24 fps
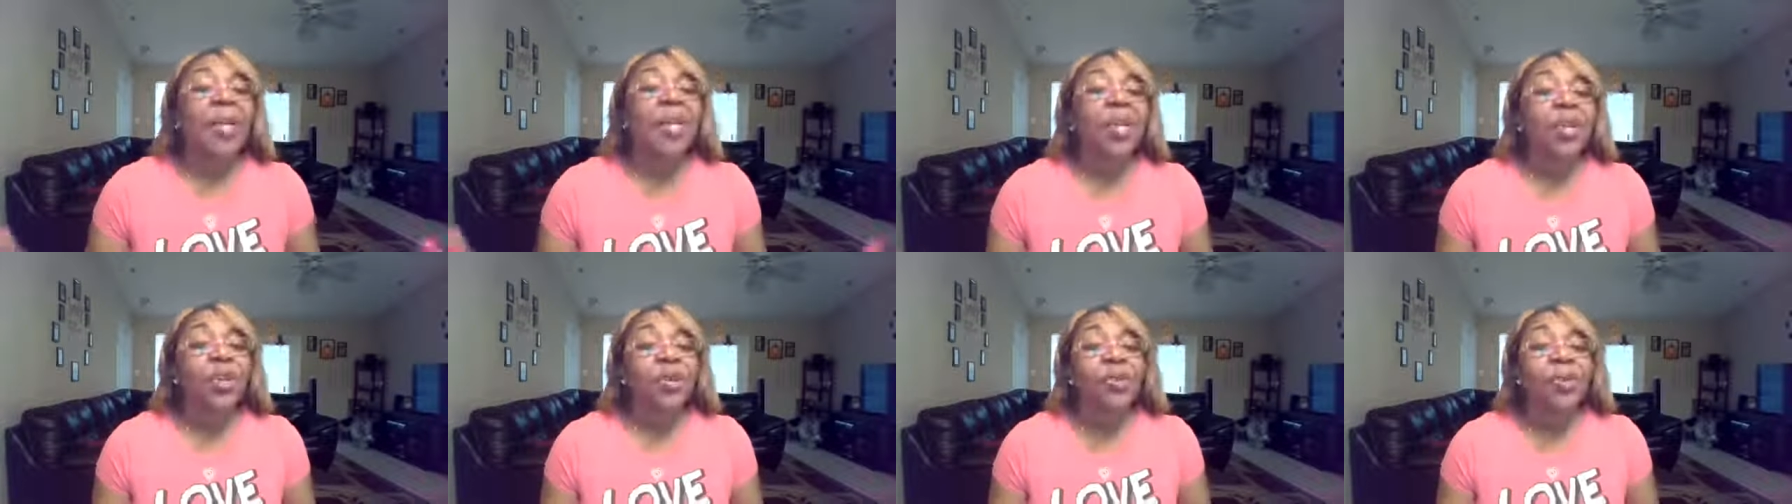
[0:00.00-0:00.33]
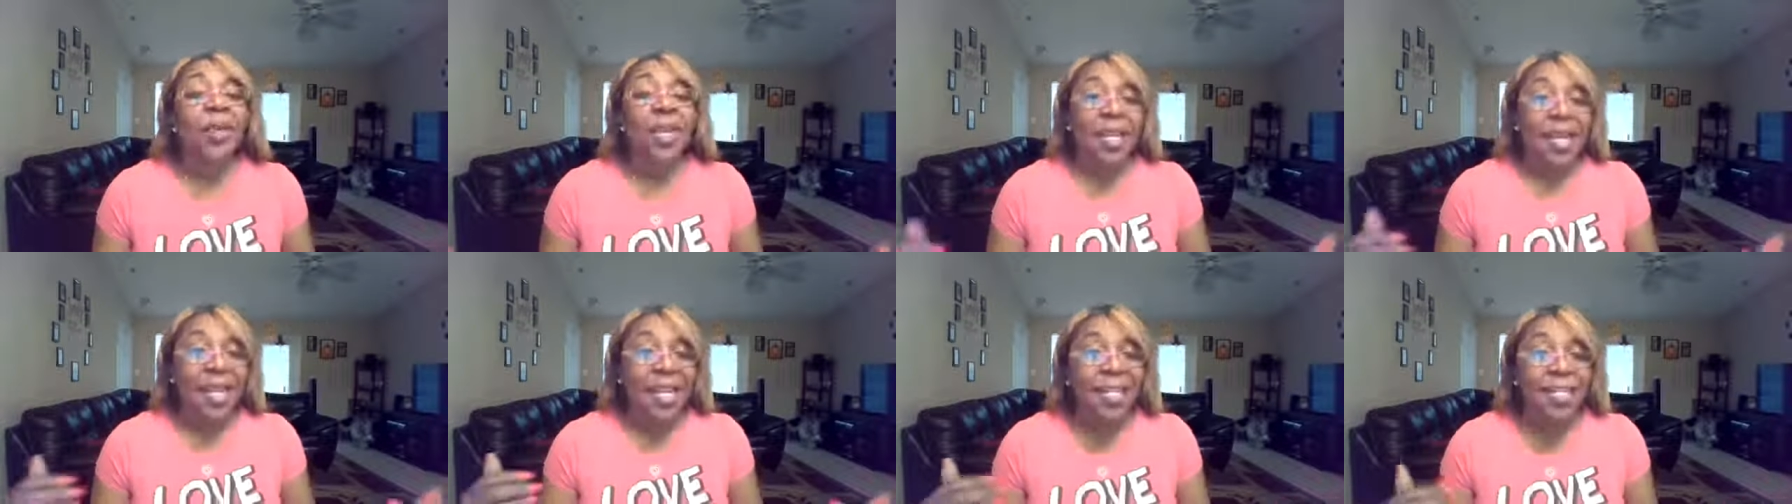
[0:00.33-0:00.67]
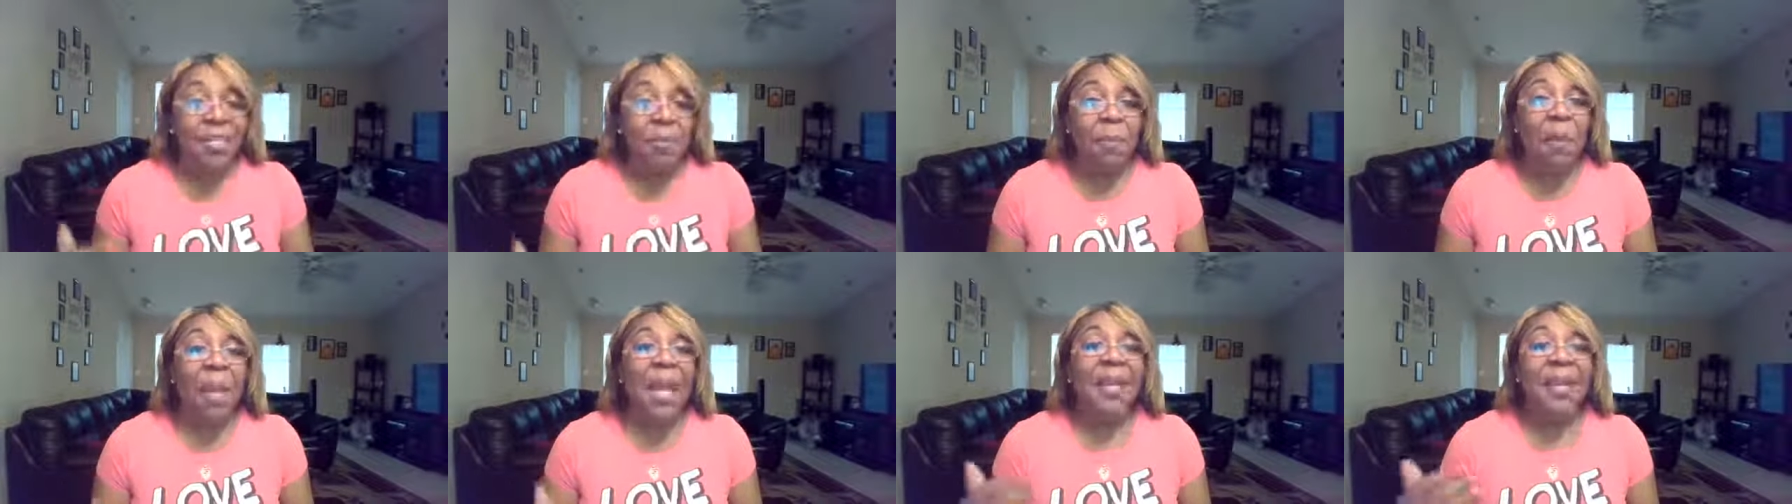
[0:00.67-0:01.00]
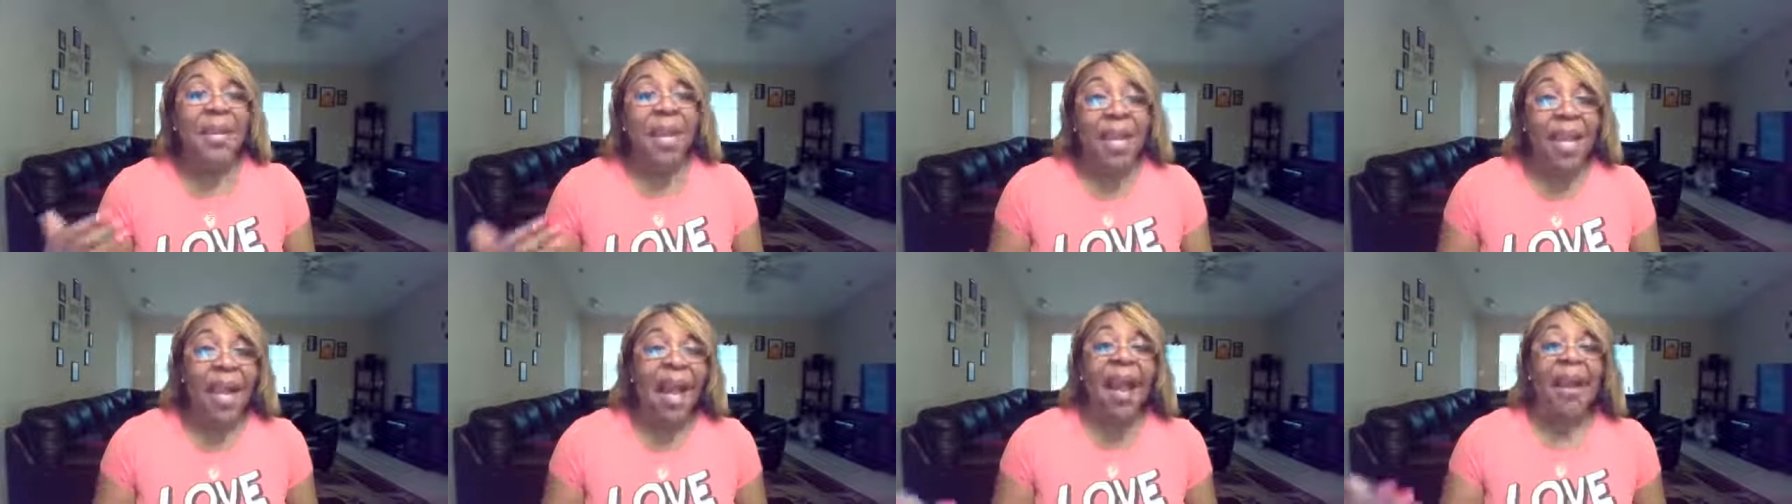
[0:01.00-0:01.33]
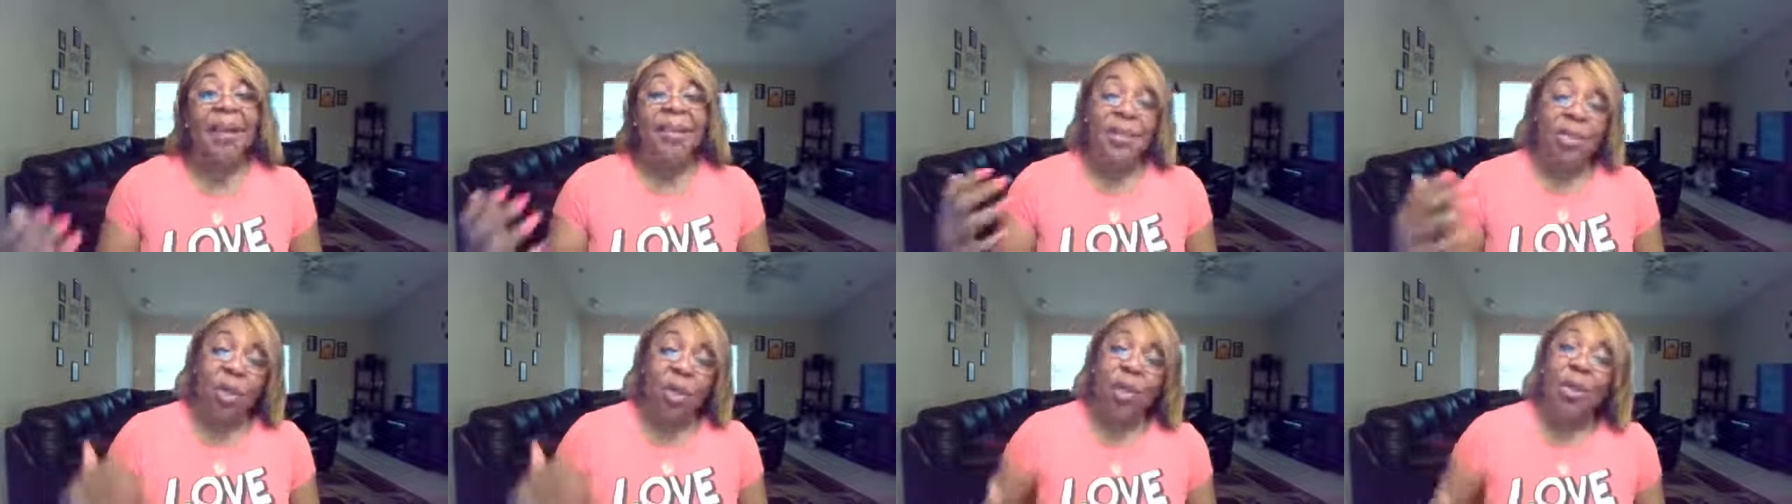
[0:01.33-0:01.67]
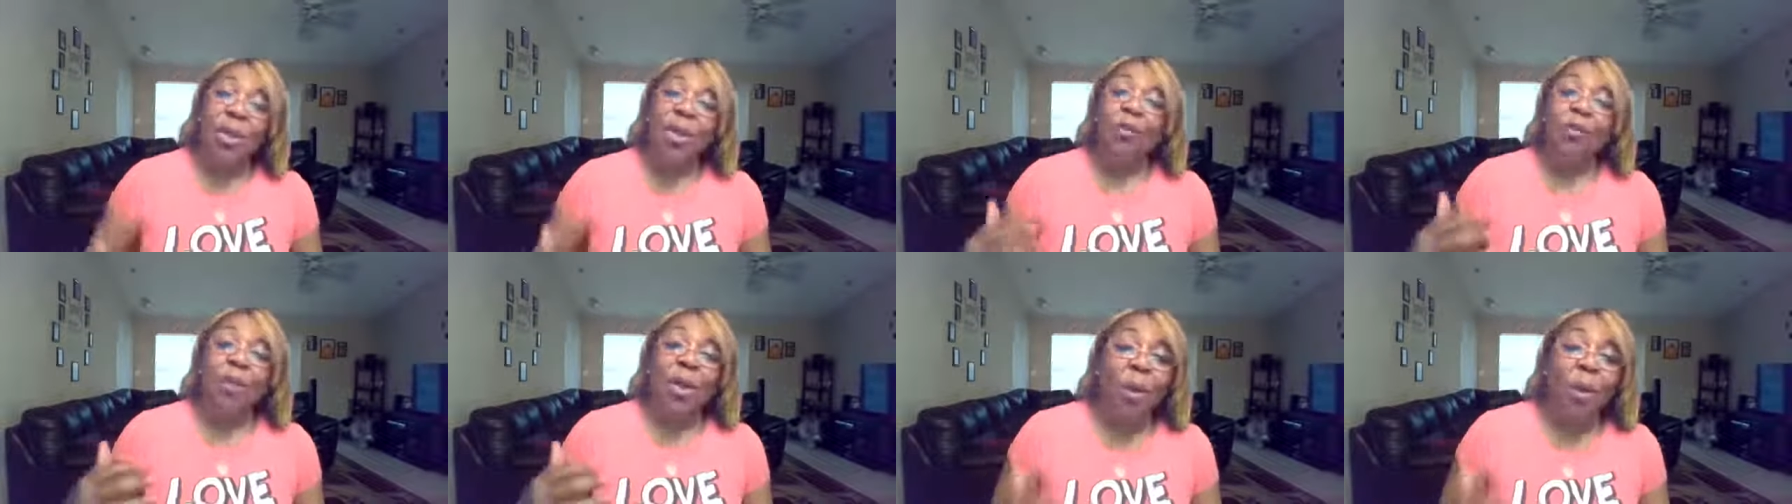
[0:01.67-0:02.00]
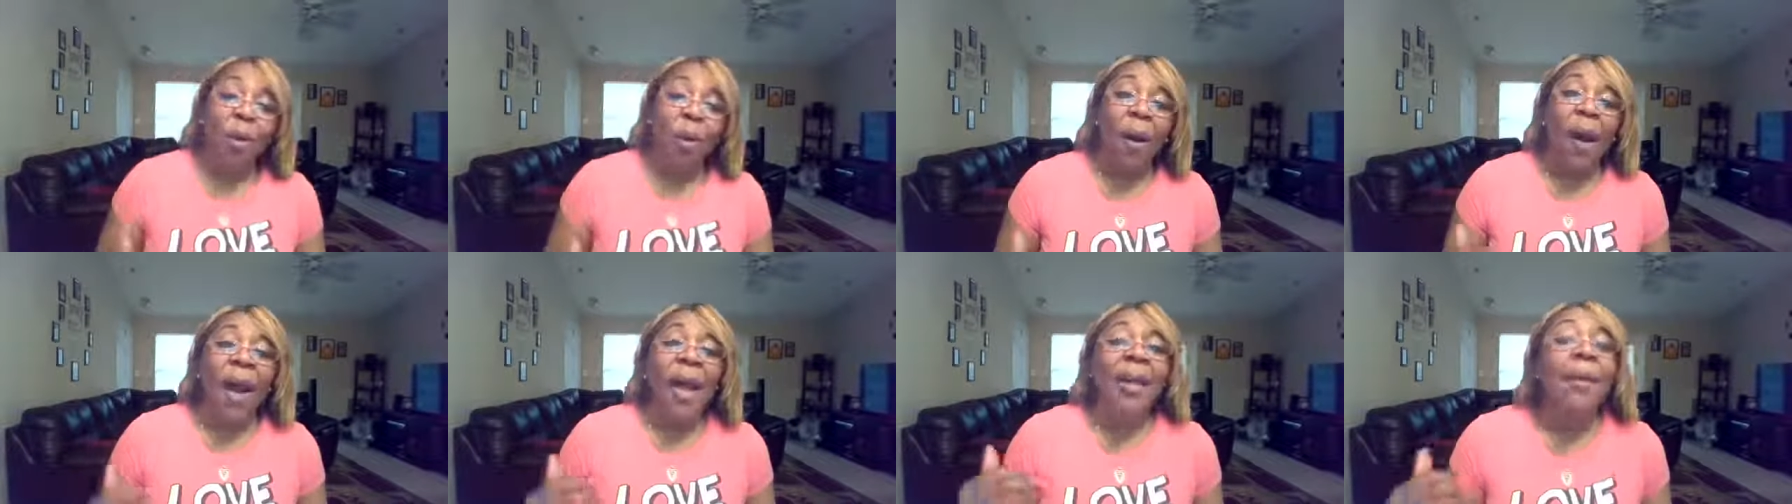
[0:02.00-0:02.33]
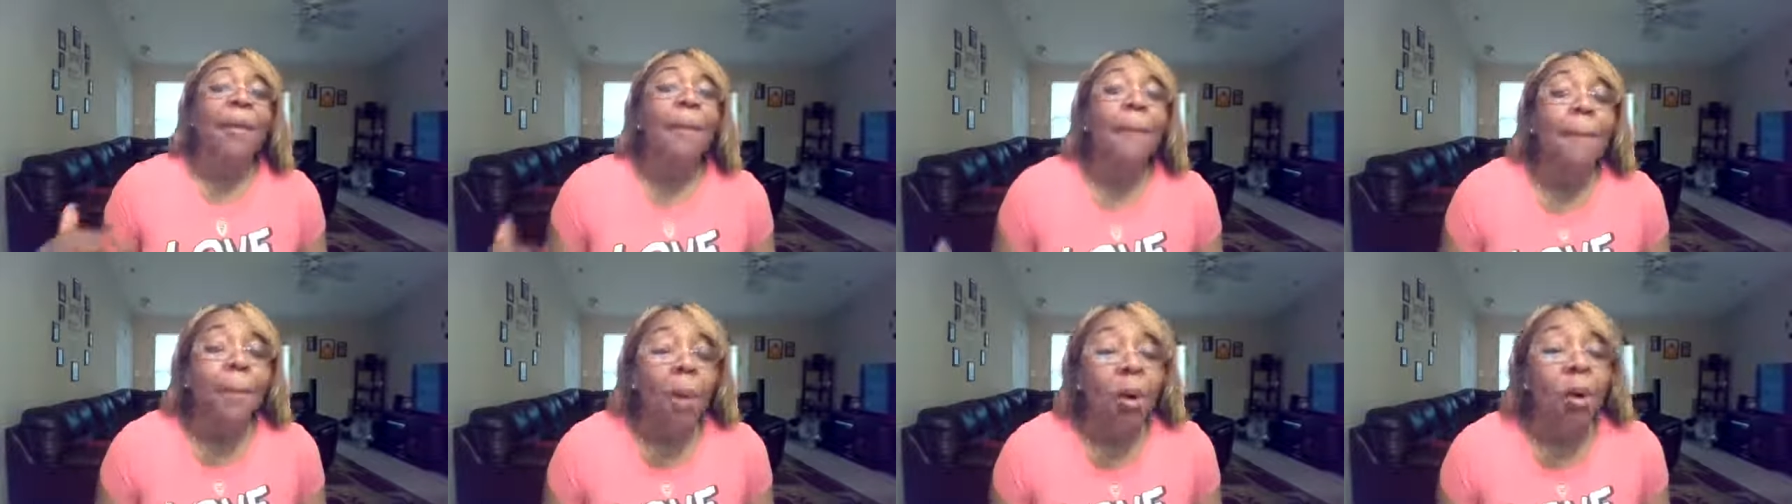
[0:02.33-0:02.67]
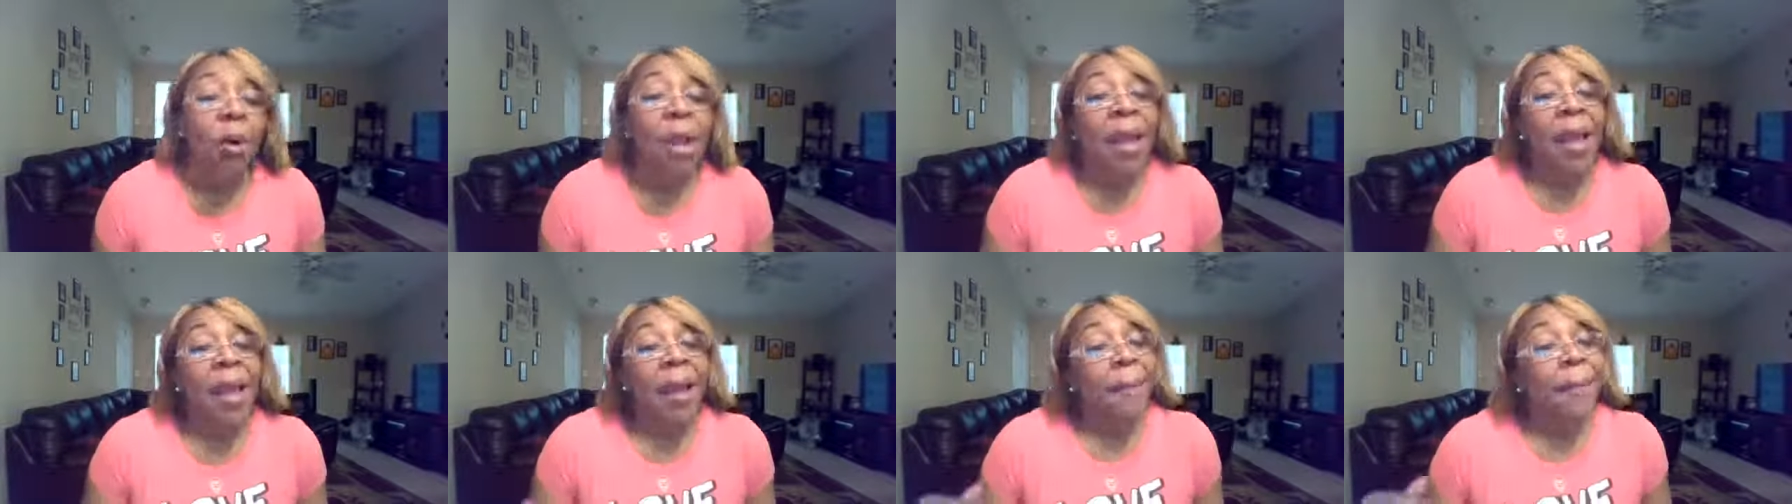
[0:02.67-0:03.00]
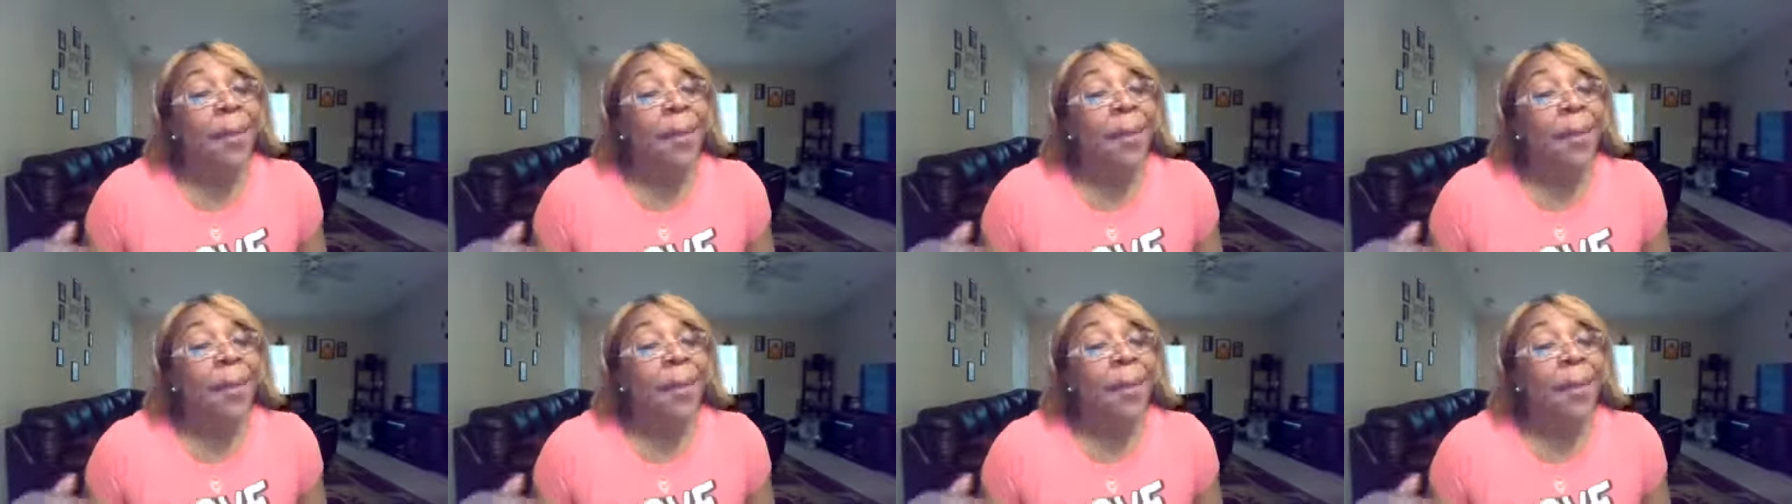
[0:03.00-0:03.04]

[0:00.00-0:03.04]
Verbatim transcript: then you can expect that God is going to require more.